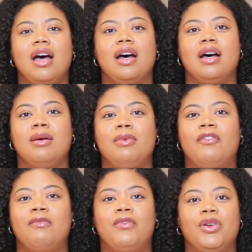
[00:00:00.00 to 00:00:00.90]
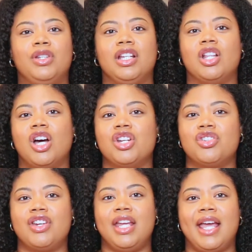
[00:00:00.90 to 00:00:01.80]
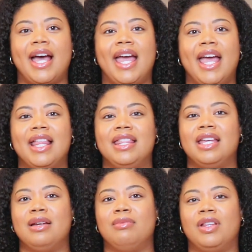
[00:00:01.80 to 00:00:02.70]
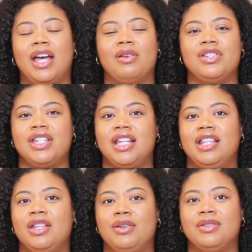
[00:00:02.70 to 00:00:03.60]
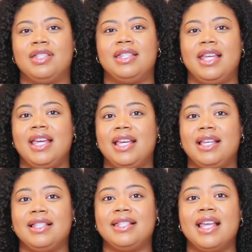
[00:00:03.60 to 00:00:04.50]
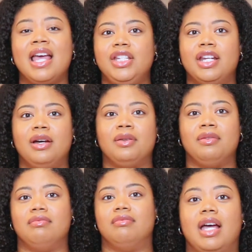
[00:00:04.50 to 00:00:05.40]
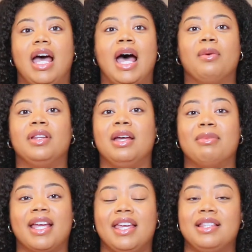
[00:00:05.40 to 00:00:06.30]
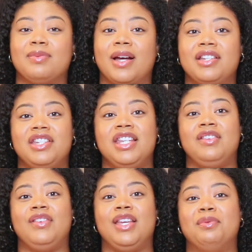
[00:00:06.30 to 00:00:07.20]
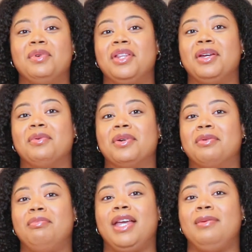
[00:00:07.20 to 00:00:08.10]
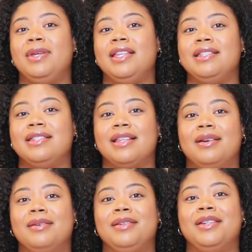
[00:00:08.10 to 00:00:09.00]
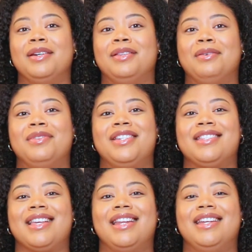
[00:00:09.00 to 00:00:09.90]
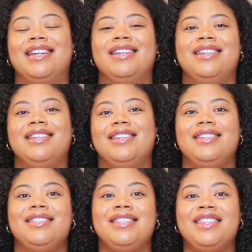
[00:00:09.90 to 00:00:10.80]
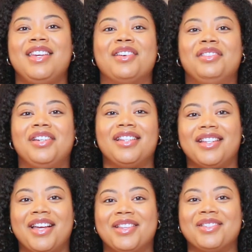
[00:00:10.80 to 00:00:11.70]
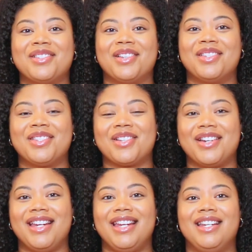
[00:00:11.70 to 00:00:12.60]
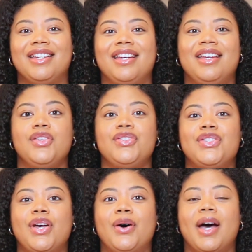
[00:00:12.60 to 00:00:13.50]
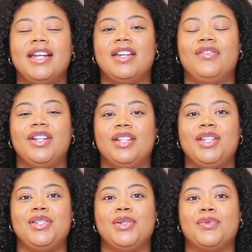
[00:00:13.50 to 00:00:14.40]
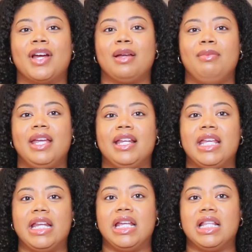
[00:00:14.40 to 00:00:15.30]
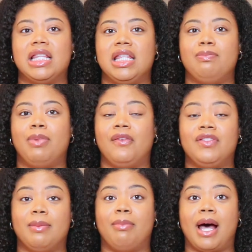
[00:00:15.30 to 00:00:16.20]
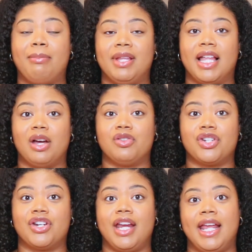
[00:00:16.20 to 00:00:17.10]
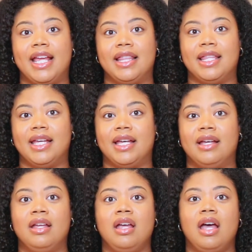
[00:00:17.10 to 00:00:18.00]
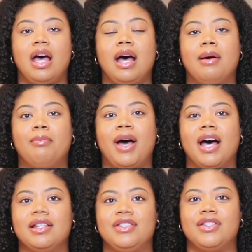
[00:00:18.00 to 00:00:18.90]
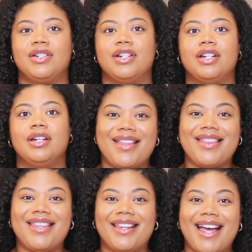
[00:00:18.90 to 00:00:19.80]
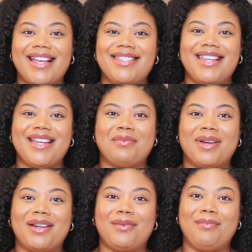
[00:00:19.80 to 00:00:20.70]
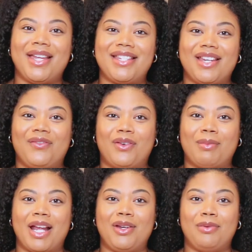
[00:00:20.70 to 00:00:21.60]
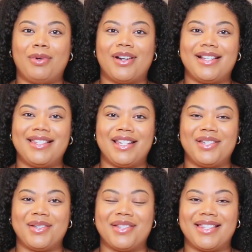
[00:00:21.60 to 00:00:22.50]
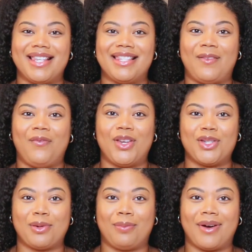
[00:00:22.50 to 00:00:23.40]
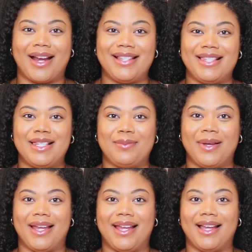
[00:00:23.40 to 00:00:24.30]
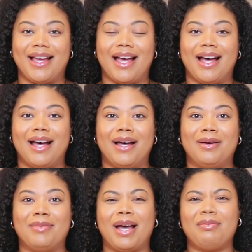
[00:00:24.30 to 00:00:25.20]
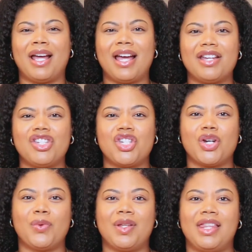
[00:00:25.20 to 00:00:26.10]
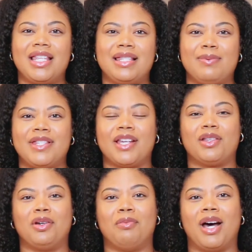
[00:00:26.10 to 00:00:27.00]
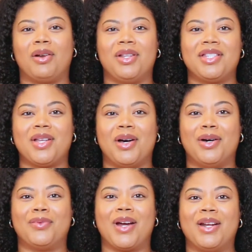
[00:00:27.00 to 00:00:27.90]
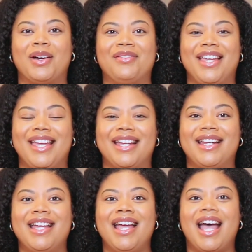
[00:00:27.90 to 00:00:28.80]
If I'm folding laundry, I had them lounging in those things. You know, I will let my kids watch TV when they were babies. So, you know, they would just kind of sit there and look at the colors on the screen. So I definitely do recommend getting both the Boppy Lounger and the Podster. The last thing I'm going to mention for my newborn essentials is the FisherPrice Swing. I'm not sure what this particular model is called right offhand.